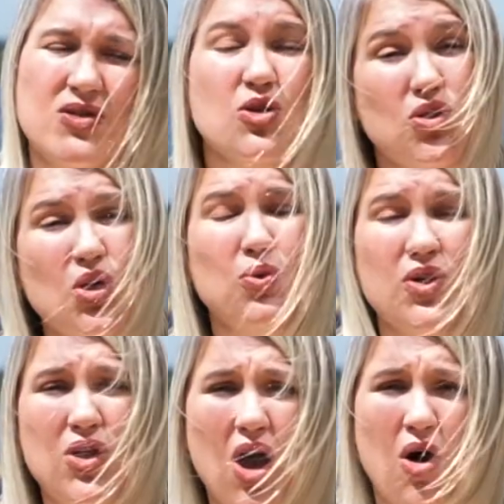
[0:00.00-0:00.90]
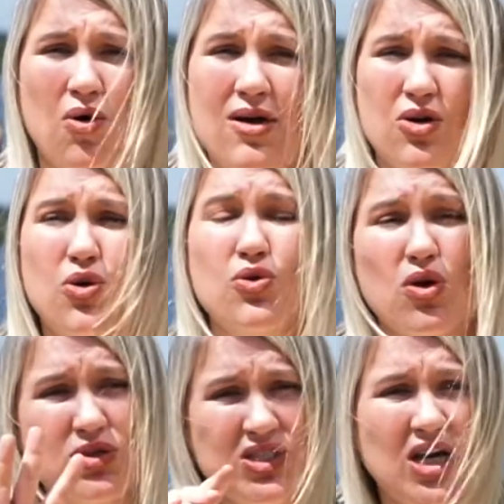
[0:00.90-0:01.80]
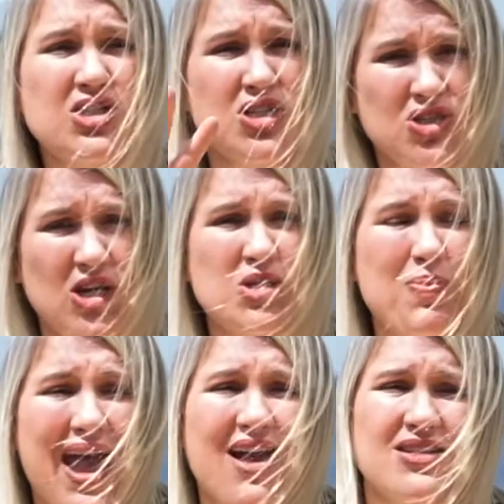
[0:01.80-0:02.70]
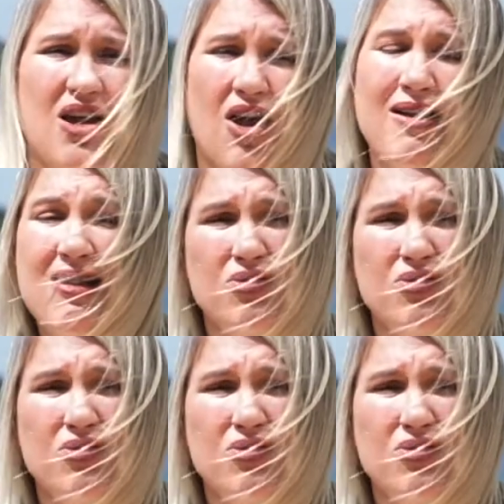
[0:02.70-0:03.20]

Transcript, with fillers: So you will know who those such and such PACs are